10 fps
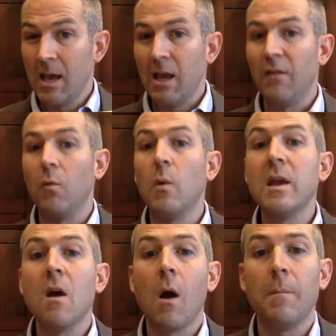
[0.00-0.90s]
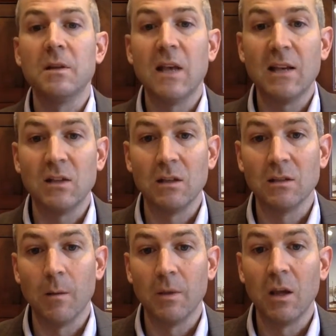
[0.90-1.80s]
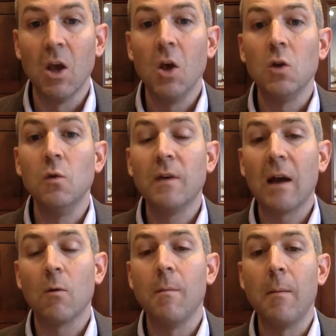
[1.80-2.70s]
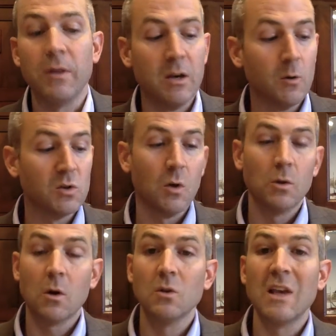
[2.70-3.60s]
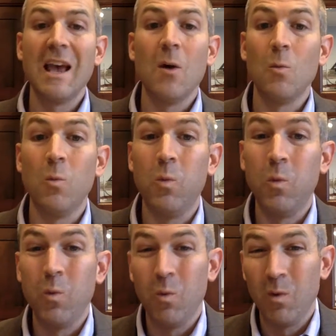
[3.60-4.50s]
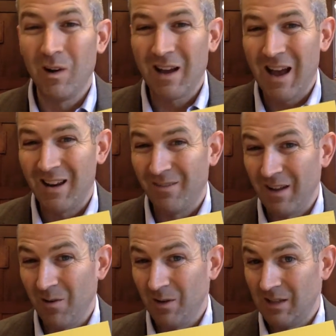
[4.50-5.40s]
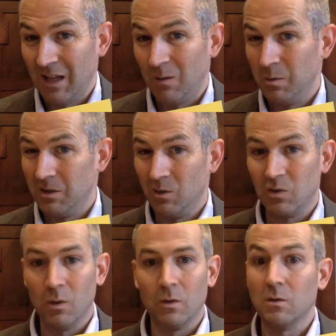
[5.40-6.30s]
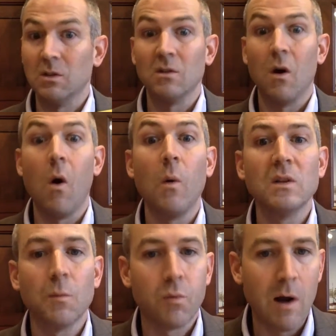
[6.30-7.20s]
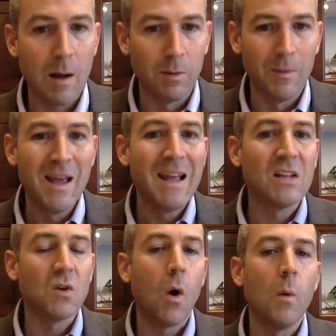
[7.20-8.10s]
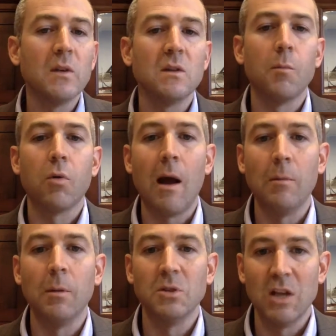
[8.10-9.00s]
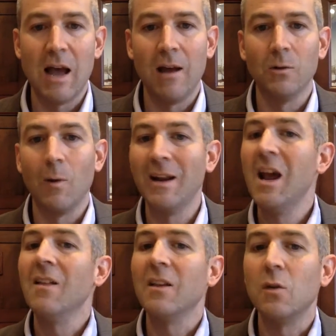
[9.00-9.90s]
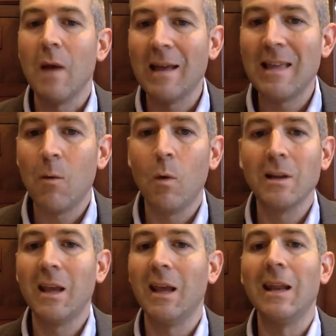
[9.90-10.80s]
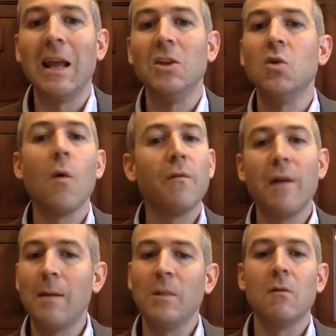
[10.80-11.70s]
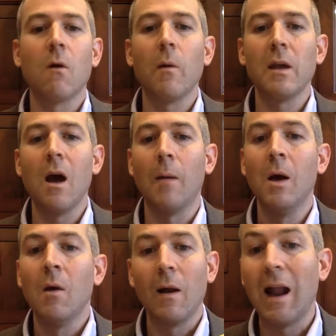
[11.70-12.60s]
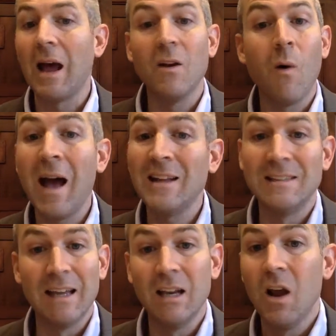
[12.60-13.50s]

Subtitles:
if we are possessing something, you've got to remember that nosotros, we're kind of irritated with nosotros. It's always a problem. It's always the problem child, right? Like you had that one kid in your family growing up, right? I know I did,